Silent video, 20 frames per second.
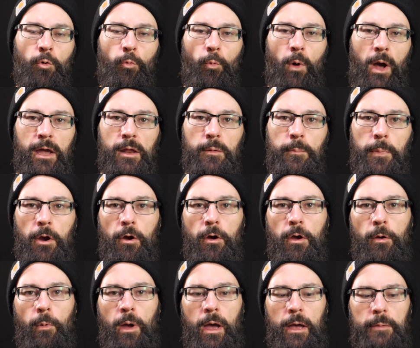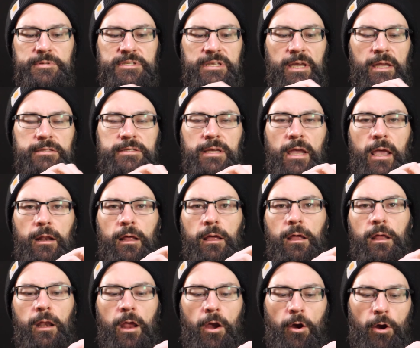Ryan Barry, Rob Santana,
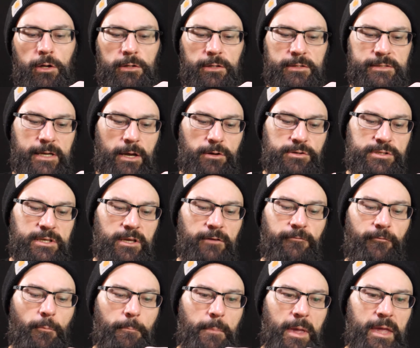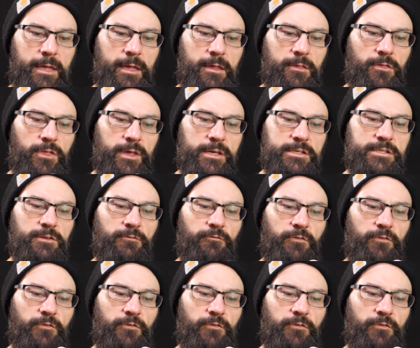and Eric Latowski for making this